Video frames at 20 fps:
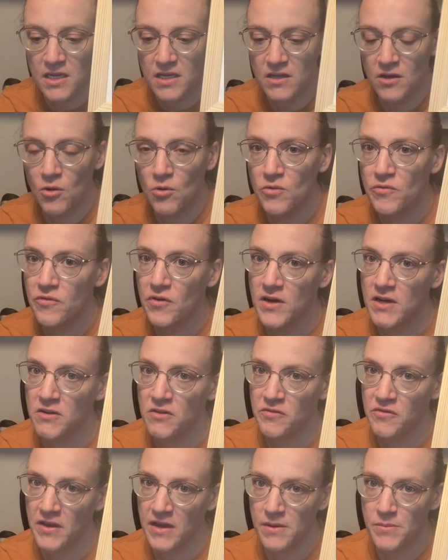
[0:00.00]
old friend of
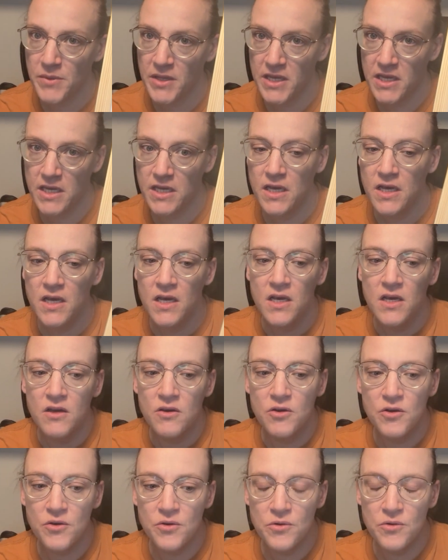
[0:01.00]
the family
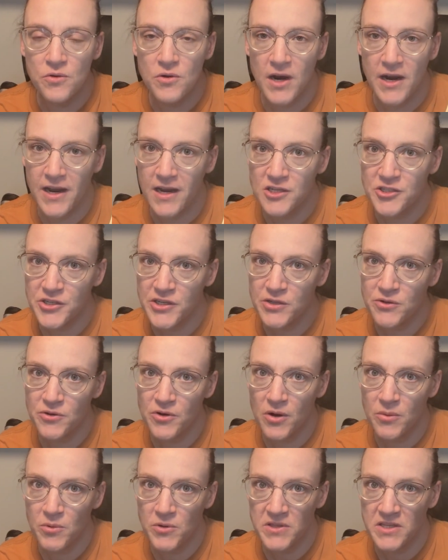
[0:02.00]
who I actually
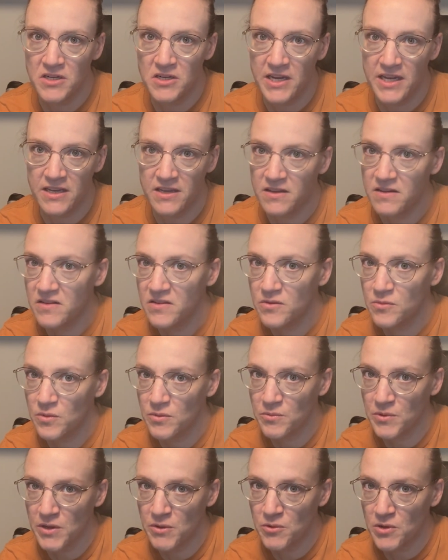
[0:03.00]
grew up with their kids
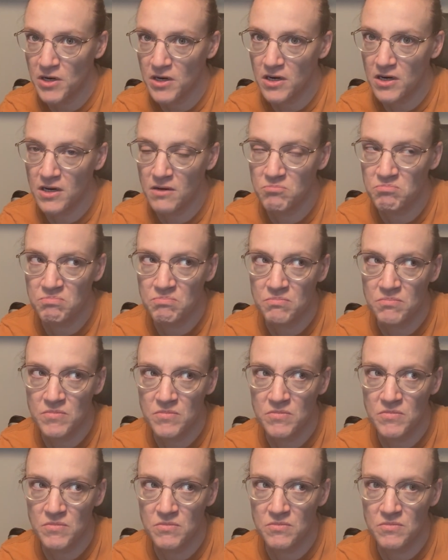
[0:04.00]
when we were
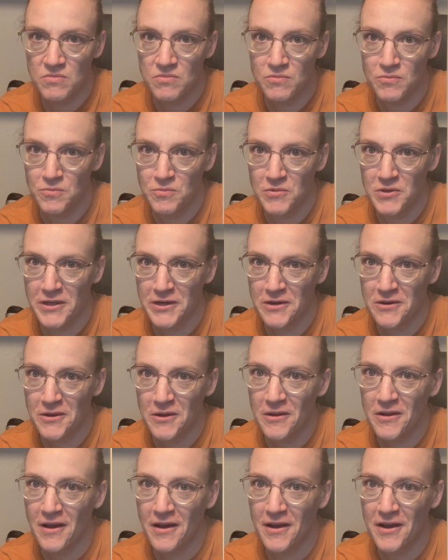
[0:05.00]

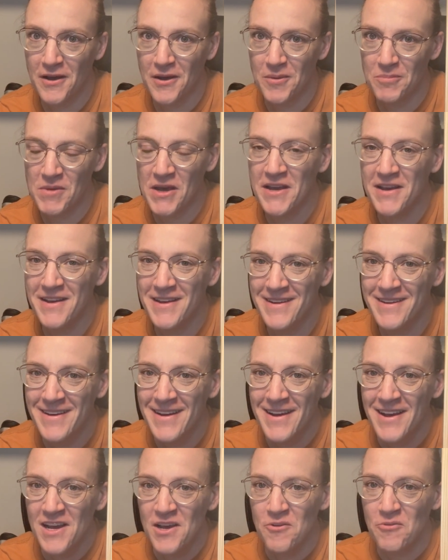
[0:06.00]
little,
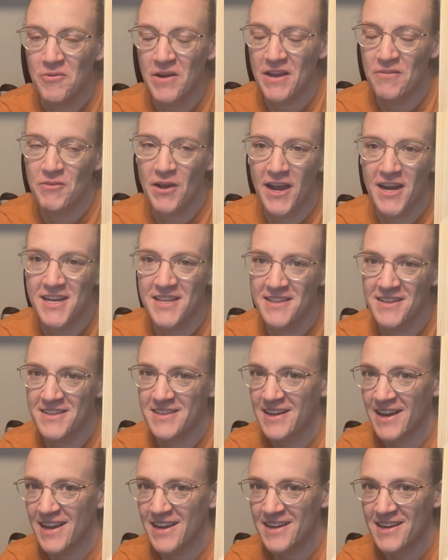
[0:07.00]
way back in the
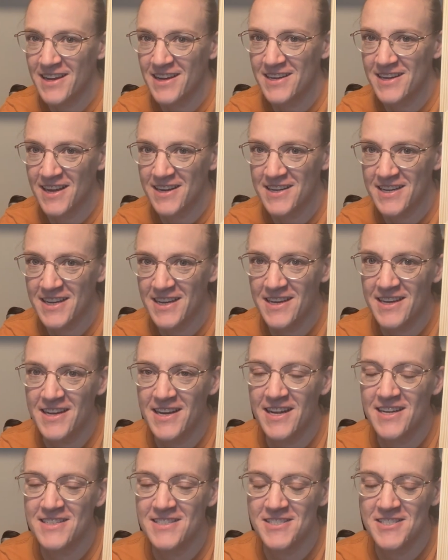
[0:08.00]
day in
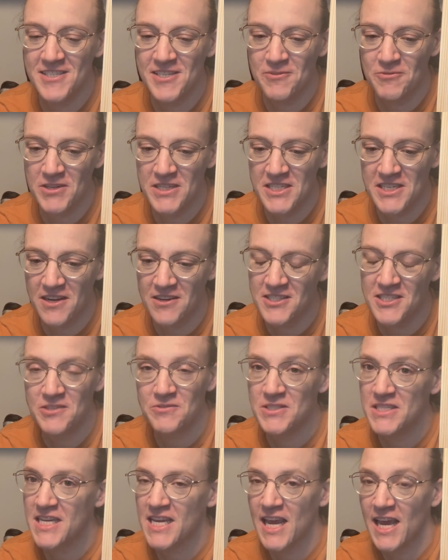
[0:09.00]
Connecticut, and she reached out and she
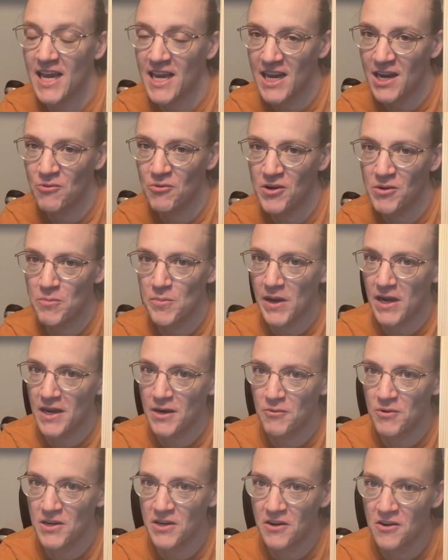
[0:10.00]
was like, hey, I want to buy
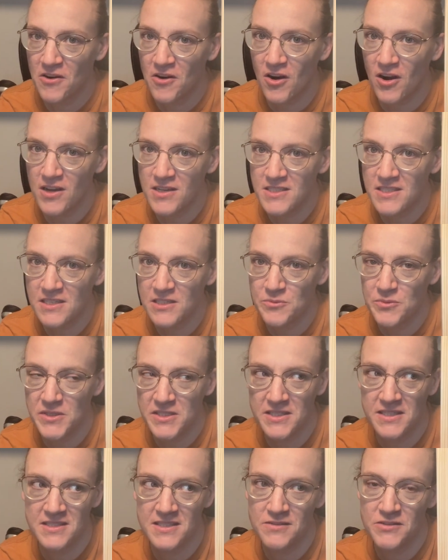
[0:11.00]
one of your cross stitch
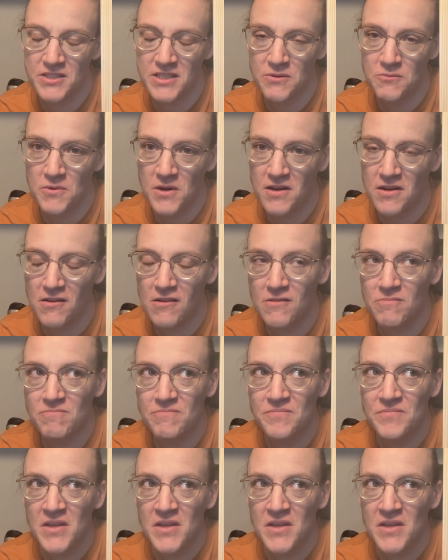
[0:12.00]
pieces. I was like, well,